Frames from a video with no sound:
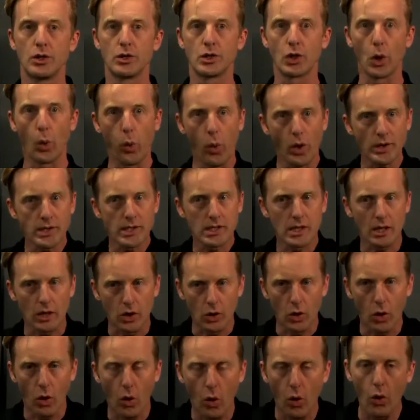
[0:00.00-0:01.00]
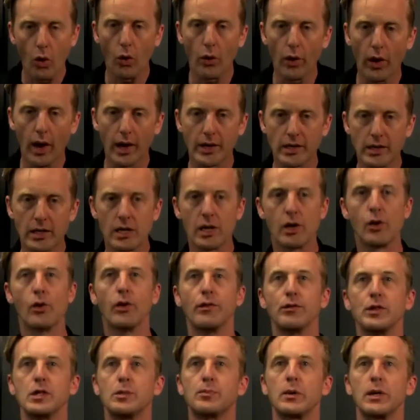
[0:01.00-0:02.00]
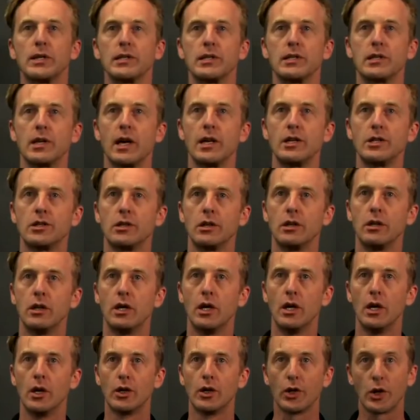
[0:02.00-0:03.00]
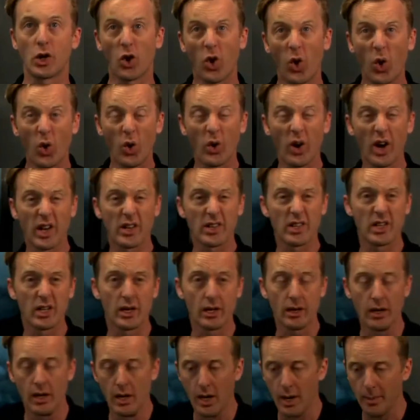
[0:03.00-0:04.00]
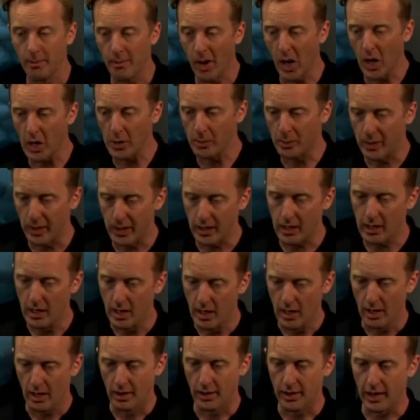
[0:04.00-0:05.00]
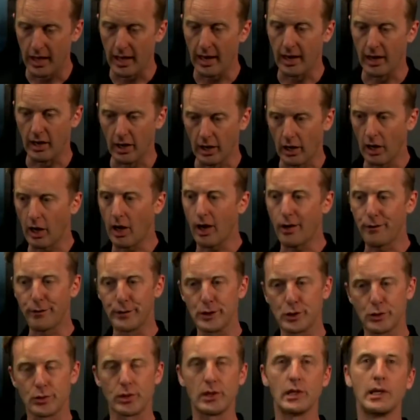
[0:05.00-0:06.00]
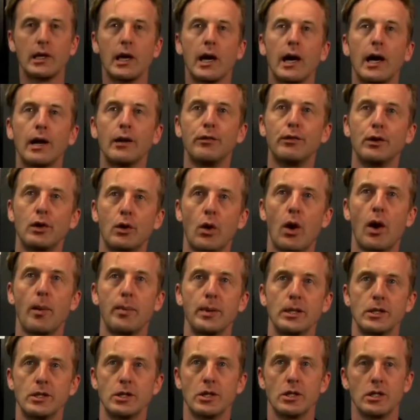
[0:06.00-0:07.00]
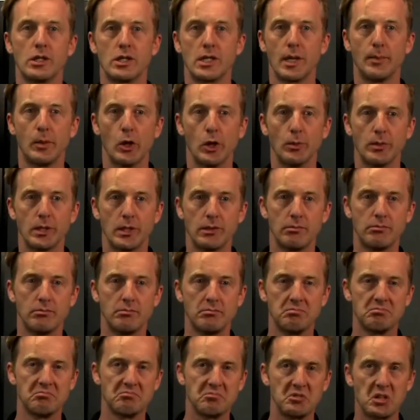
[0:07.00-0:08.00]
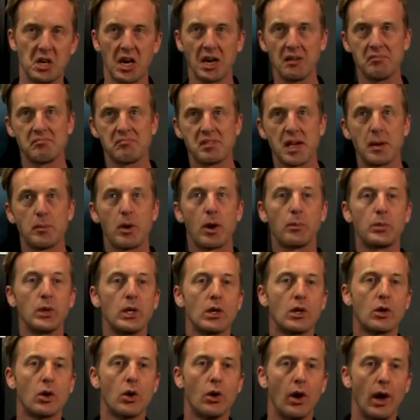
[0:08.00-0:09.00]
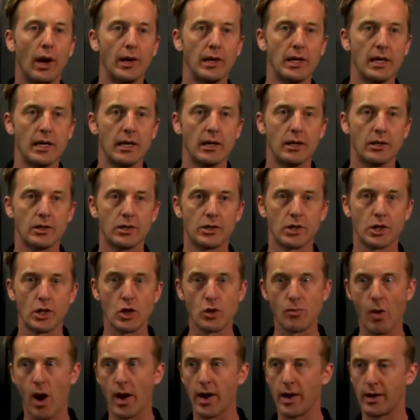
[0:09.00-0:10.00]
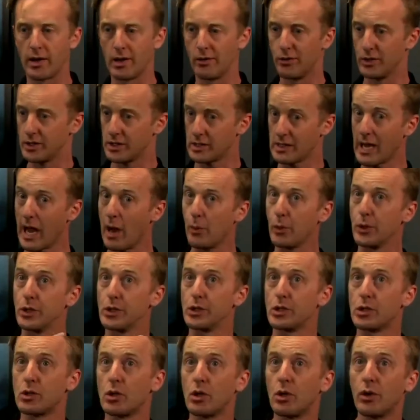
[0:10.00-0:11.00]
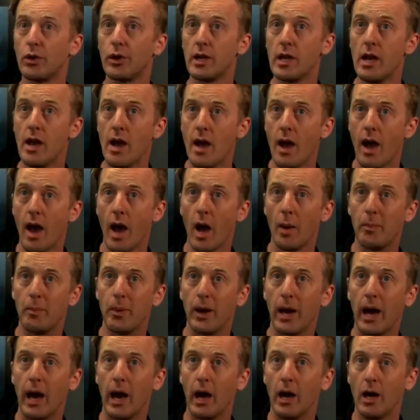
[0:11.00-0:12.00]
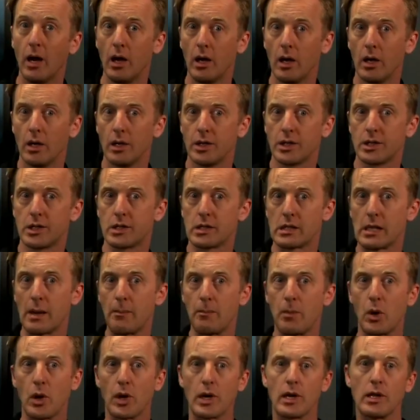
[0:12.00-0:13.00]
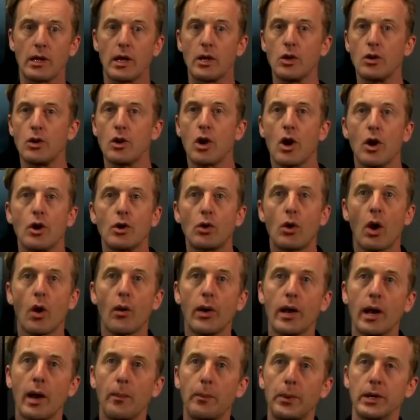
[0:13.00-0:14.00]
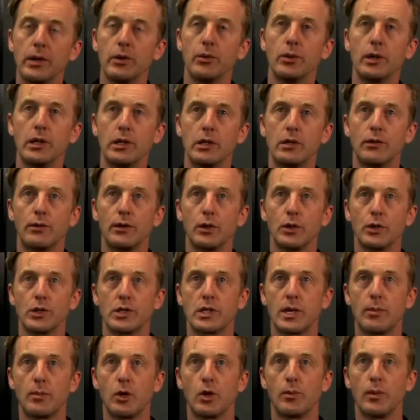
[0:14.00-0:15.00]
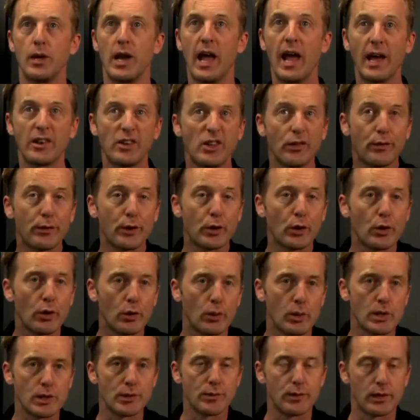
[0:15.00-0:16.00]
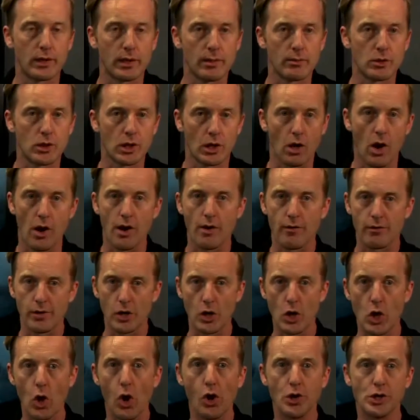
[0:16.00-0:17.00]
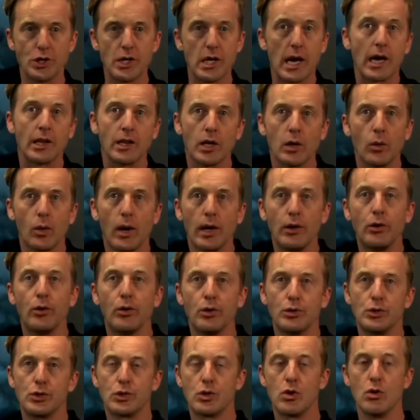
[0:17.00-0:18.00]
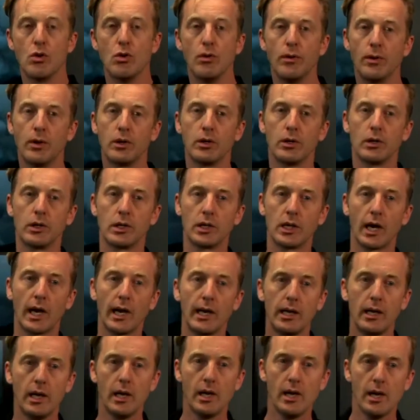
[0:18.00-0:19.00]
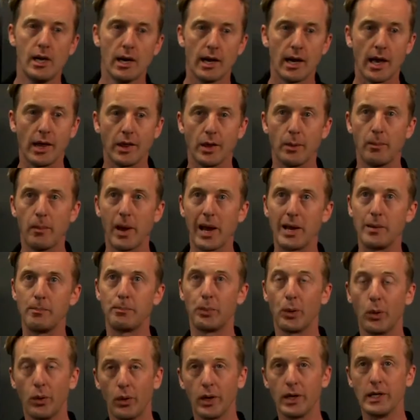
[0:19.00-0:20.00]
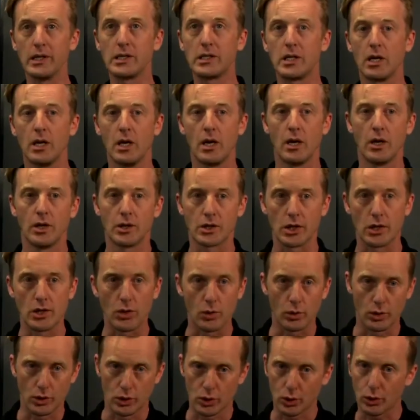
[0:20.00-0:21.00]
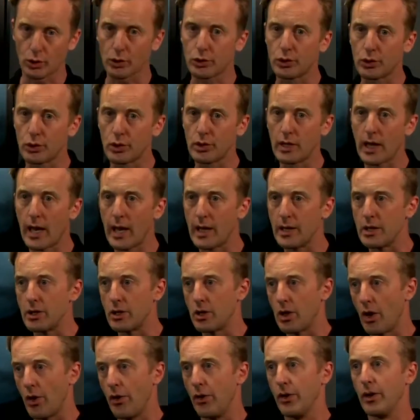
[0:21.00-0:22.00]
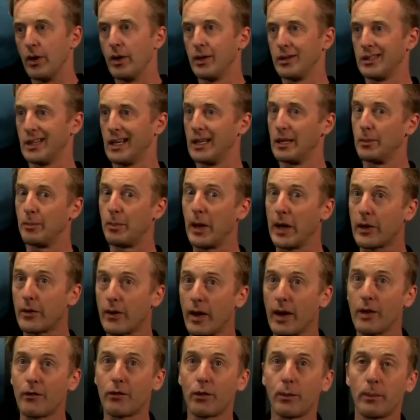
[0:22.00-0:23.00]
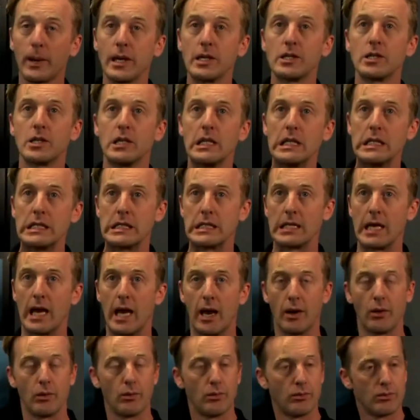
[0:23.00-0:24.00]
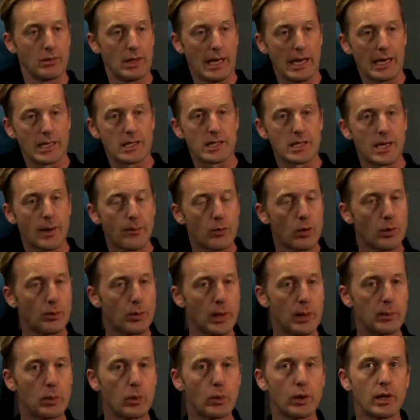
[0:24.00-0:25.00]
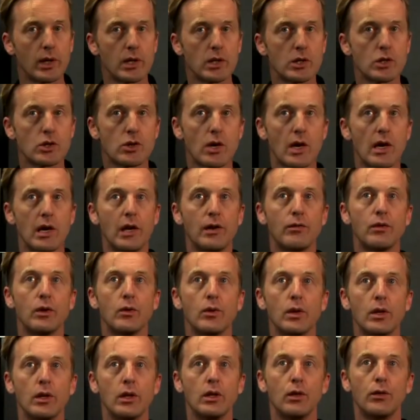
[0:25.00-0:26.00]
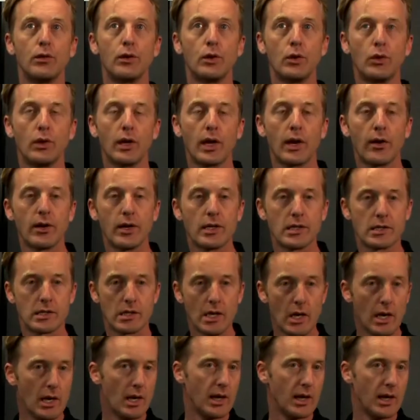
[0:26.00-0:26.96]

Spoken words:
So what's the core idea of this presentation? The core idea might be that life is really hard if you grow up in certain suburbs. Okay? That might be your core idea. So you might start with a story about somebody that you know growing up in a really difficult suburb and how difficult it was for them to kind of negotiate their way through school. Okay? Now the main point, so you would talk through that, you'd go, okay, the background information is that X number of people within Australia live in really difficult areas.